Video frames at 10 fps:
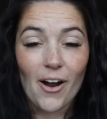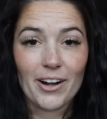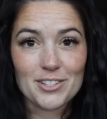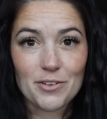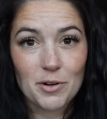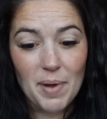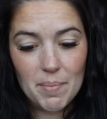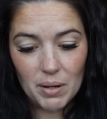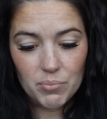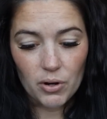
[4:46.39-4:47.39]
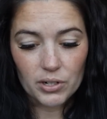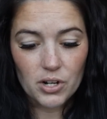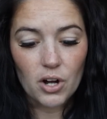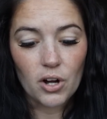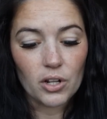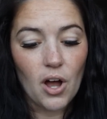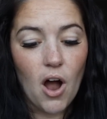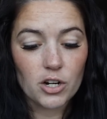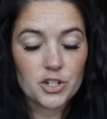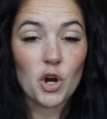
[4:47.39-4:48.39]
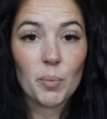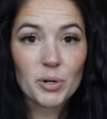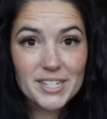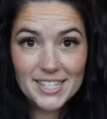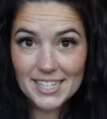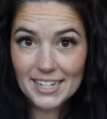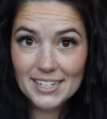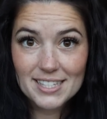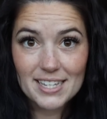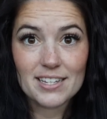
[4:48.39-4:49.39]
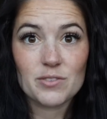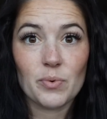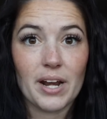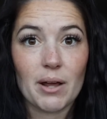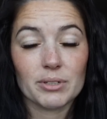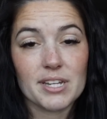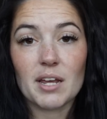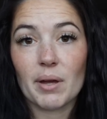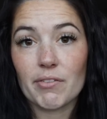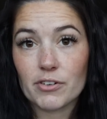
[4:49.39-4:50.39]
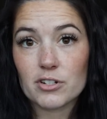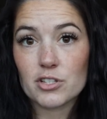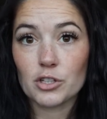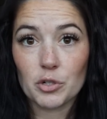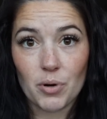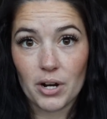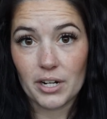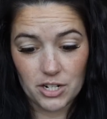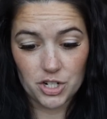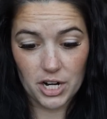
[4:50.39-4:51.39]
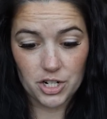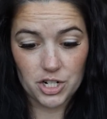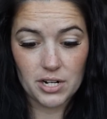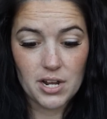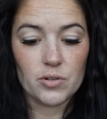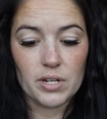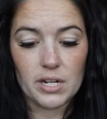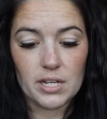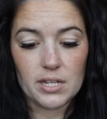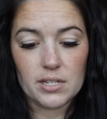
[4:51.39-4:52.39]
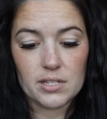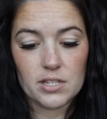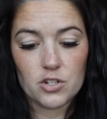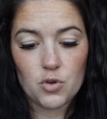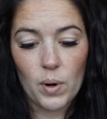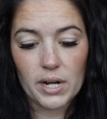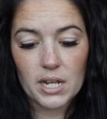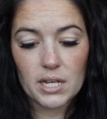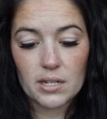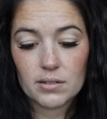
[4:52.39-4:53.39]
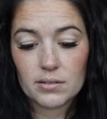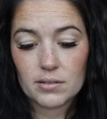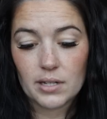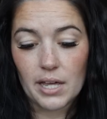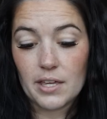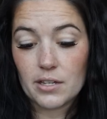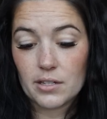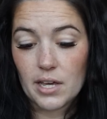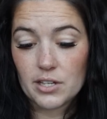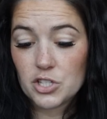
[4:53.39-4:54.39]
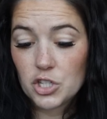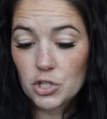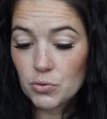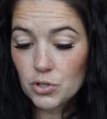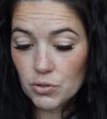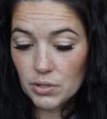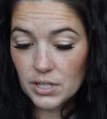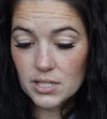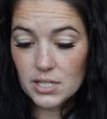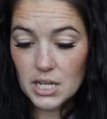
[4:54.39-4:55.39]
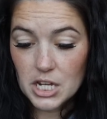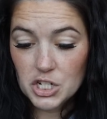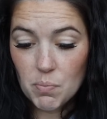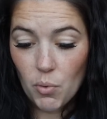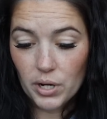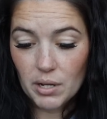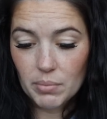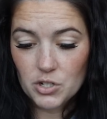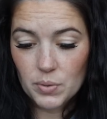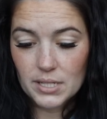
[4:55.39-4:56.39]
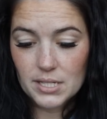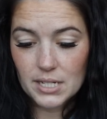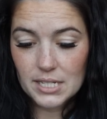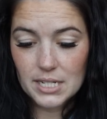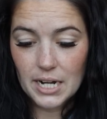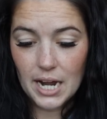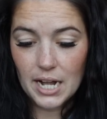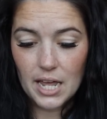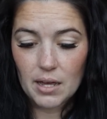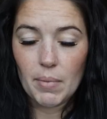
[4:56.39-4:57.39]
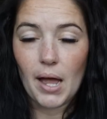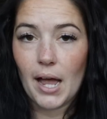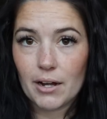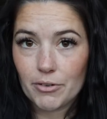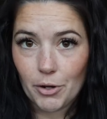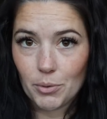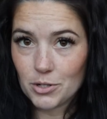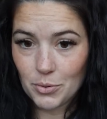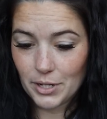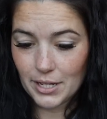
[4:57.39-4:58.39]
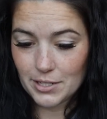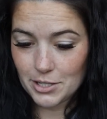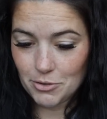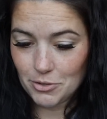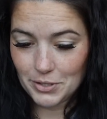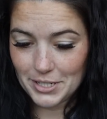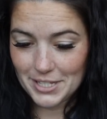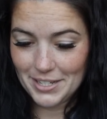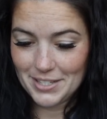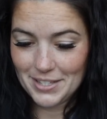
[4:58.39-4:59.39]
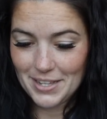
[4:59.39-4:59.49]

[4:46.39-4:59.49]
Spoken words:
All right, so for my med protocol, October 6th is when I will take my first Lupron injection. So it is 20, I think, SQ units each morning between 6 to 9 a.m. I don't know what 20 SQ units is.